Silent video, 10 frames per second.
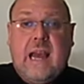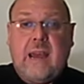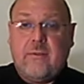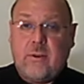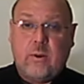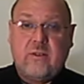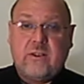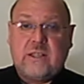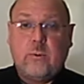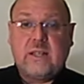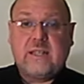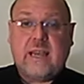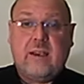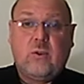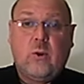Every one of us who are
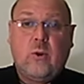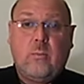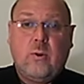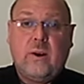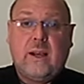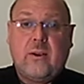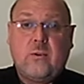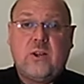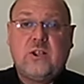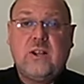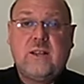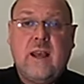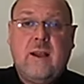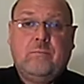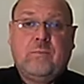saved, who are born again Christians,
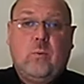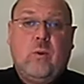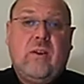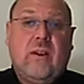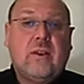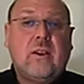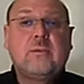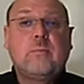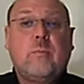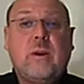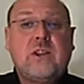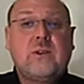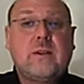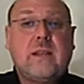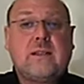we've had the gospel preached
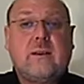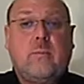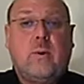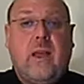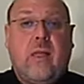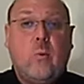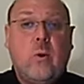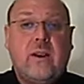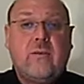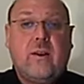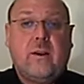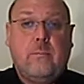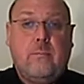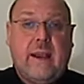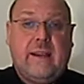to us at some point, and the Word of God
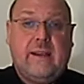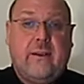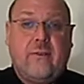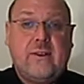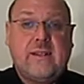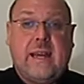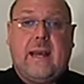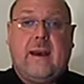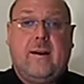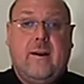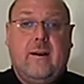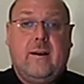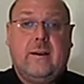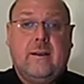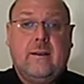made a difference in our
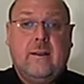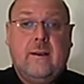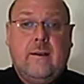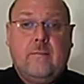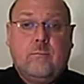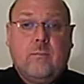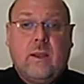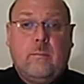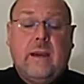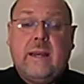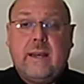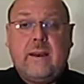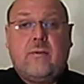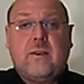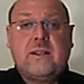heart made a
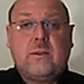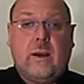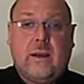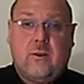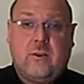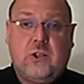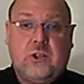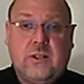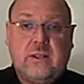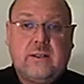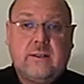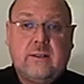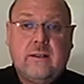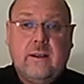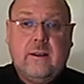difference to our conscience
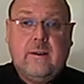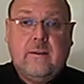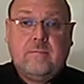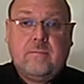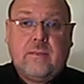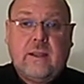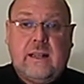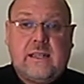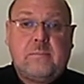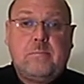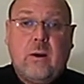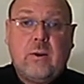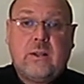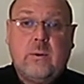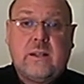and
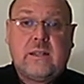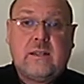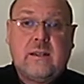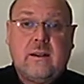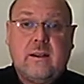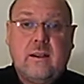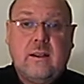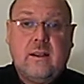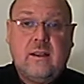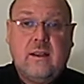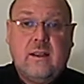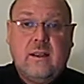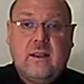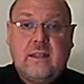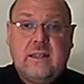spoke to us
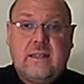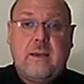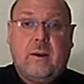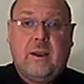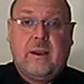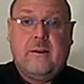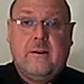deeply.